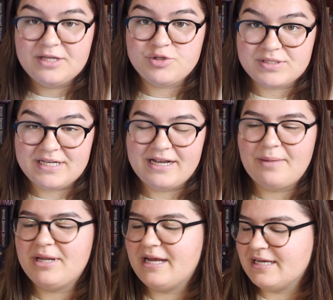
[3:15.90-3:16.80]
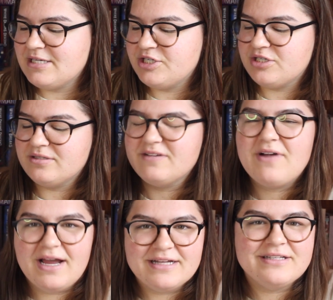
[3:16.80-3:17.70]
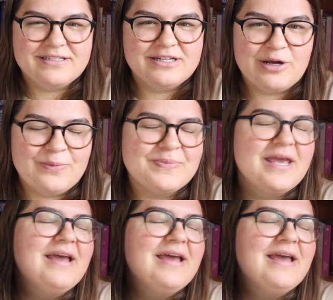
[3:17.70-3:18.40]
Interesting. I mean, I guess I should divine, you know.